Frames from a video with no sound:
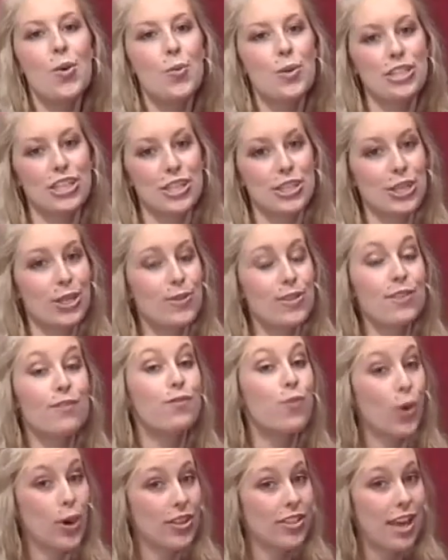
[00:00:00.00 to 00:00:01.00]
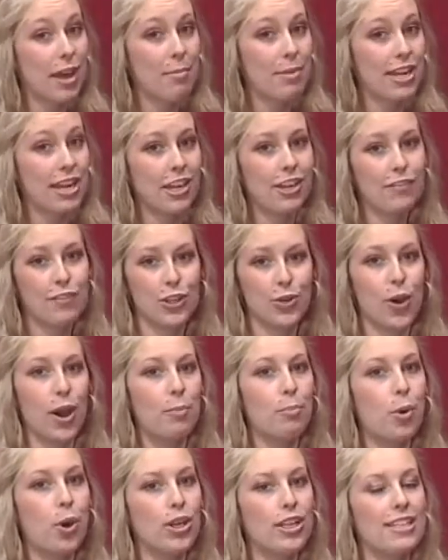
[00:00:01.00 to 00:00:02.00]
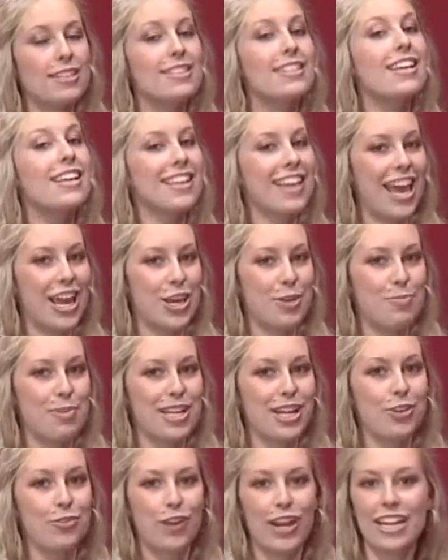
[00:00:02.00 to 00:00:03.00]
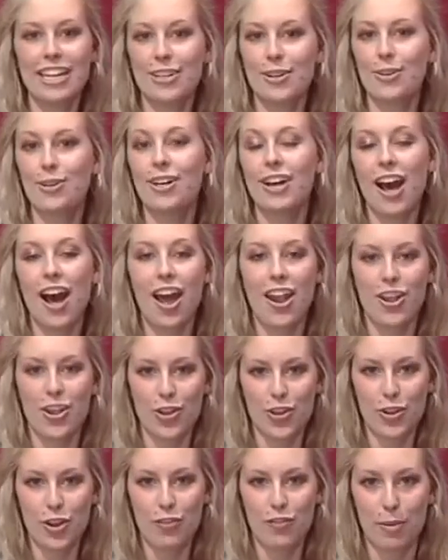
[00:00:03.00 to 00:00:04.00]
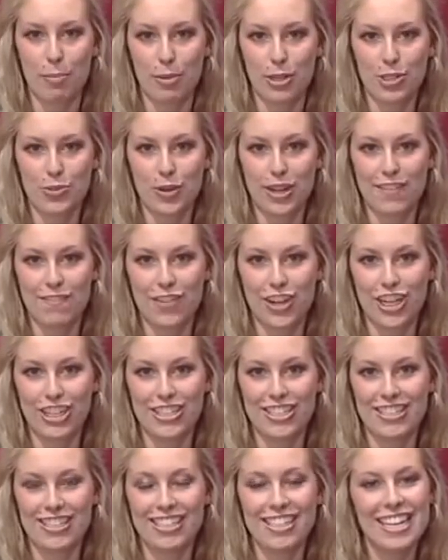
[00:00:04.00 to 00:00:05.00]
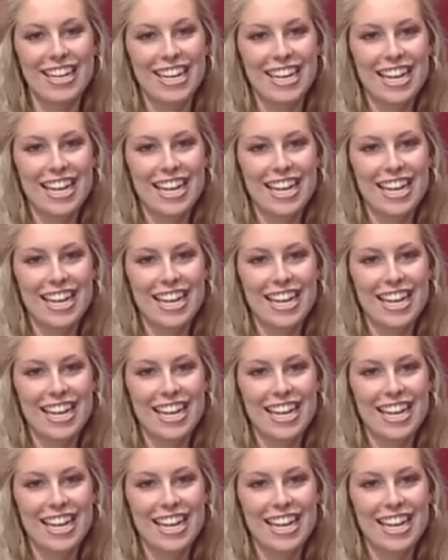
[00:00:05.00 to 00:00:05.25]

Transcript: which includes a forthcoming interview on Portland's KUPL radio on November 21st.